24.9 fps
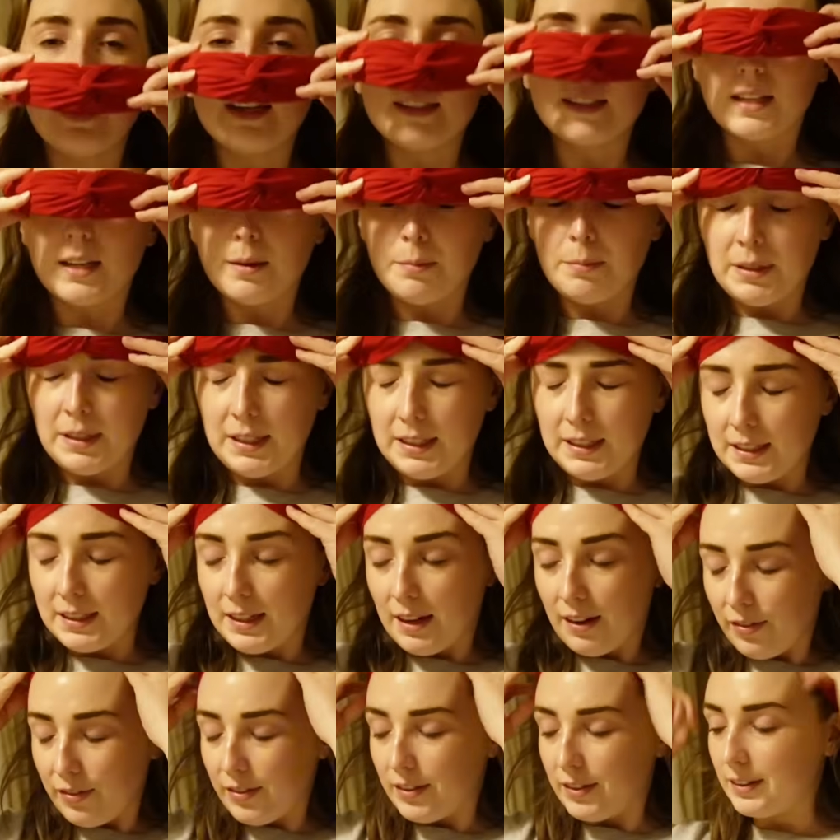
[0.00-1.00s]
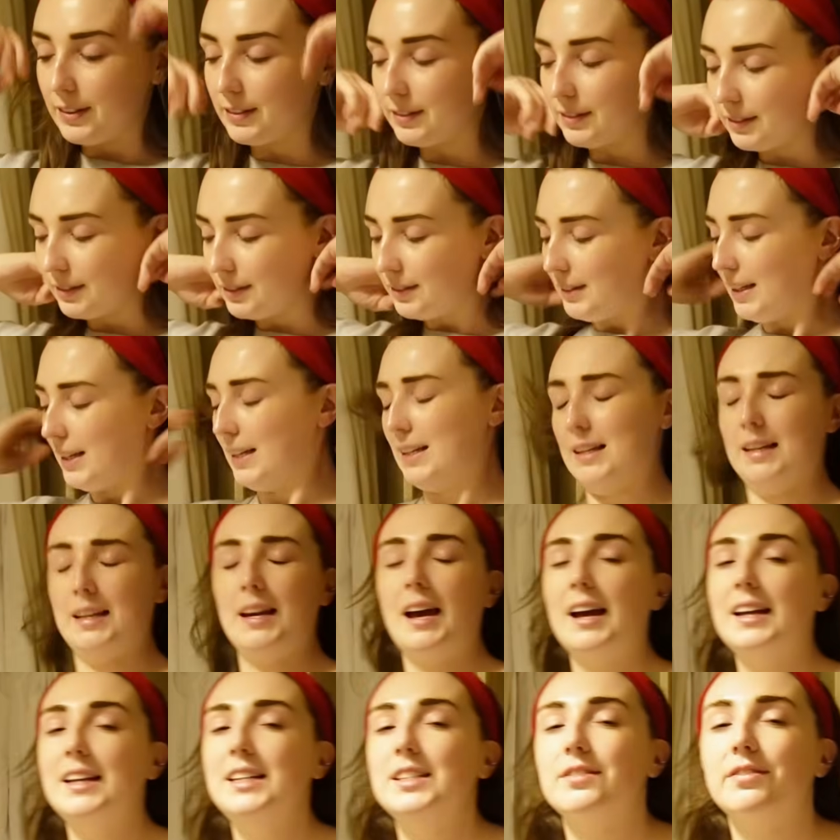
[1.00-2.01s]
It's a completely different
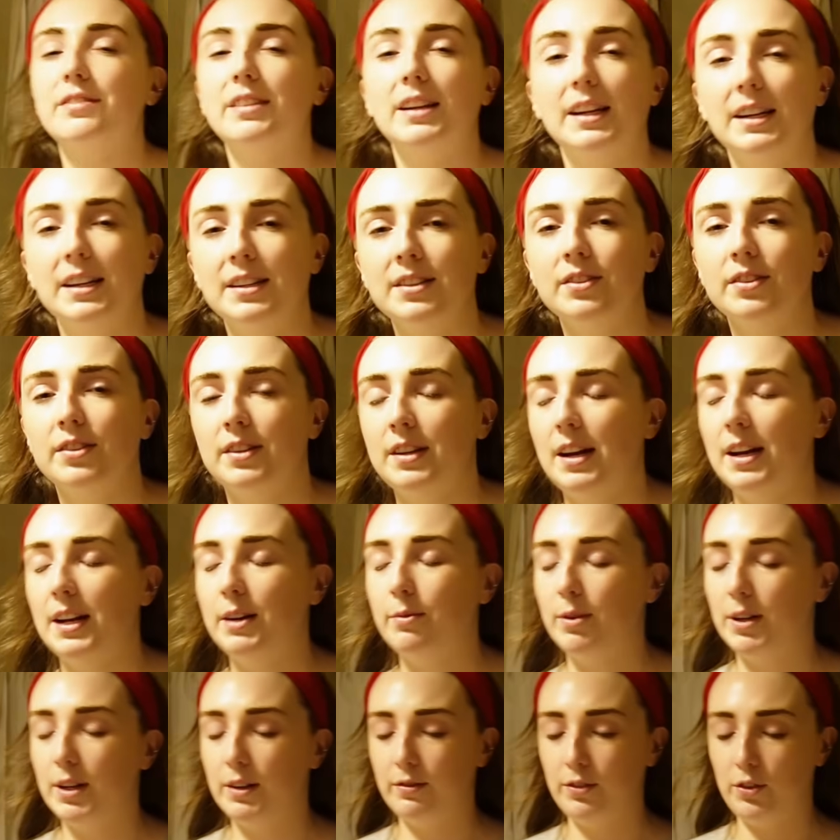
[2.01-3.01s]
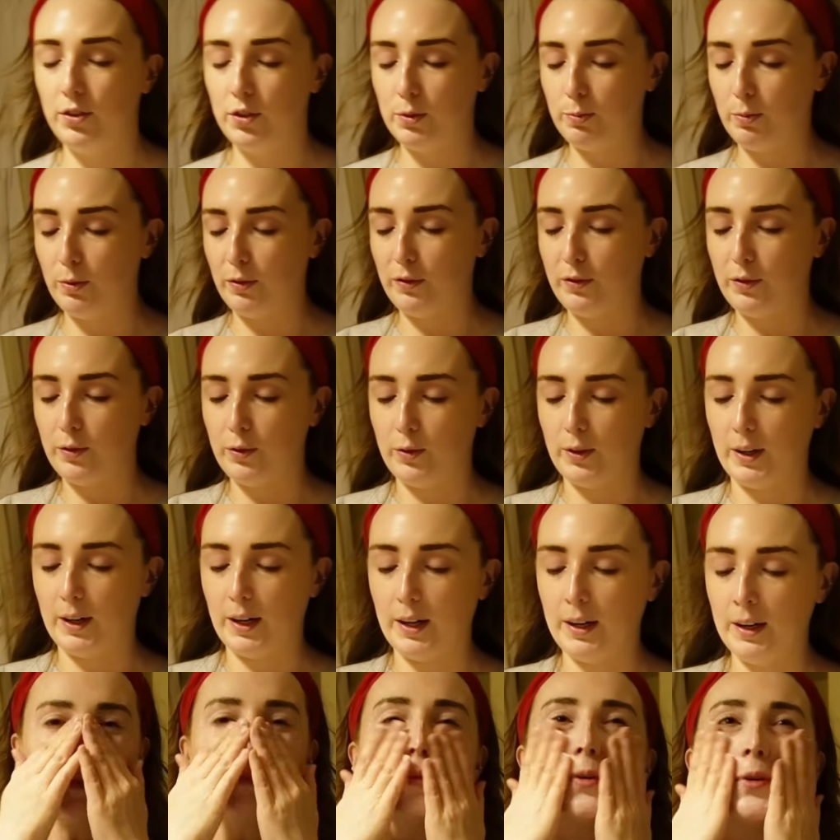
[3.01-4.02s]
kind of cleanser to anyone I've used
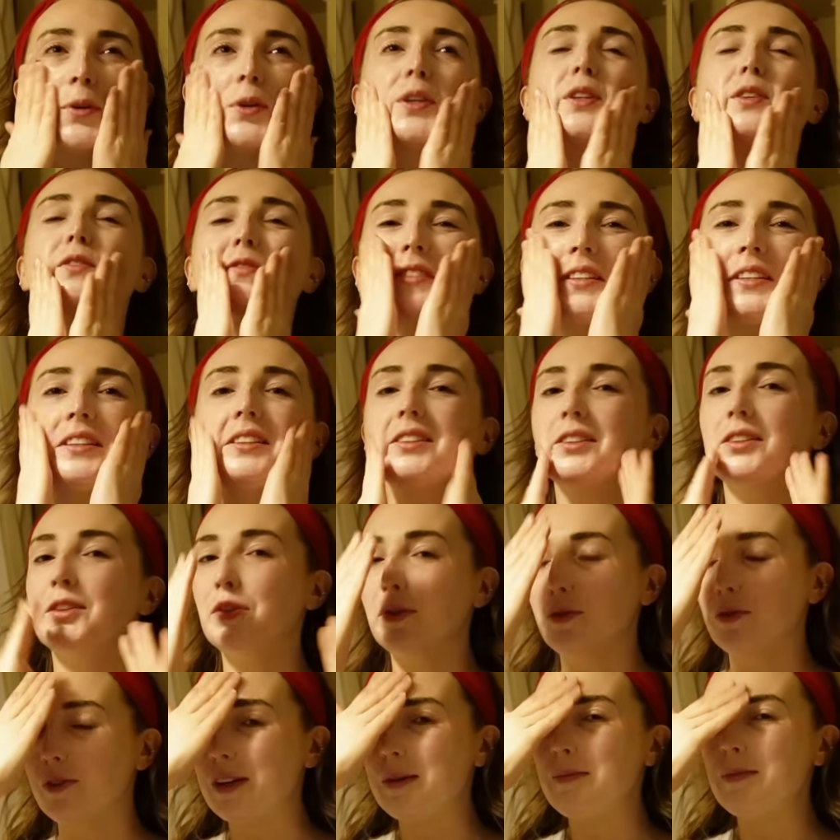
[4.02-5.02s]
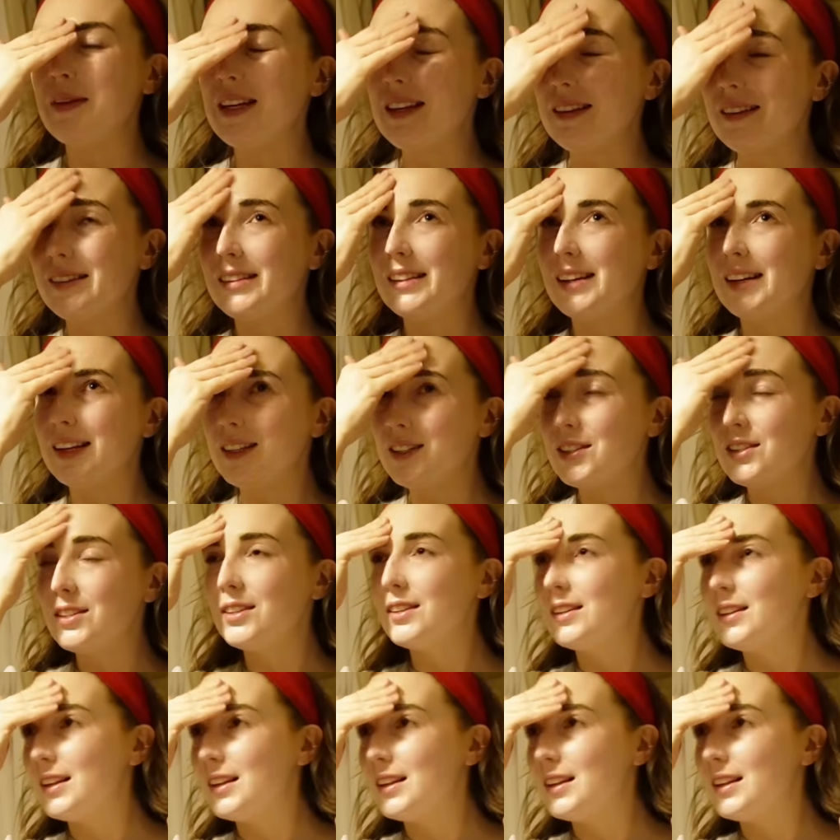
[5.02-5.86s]
before. More of a creamy cleanser.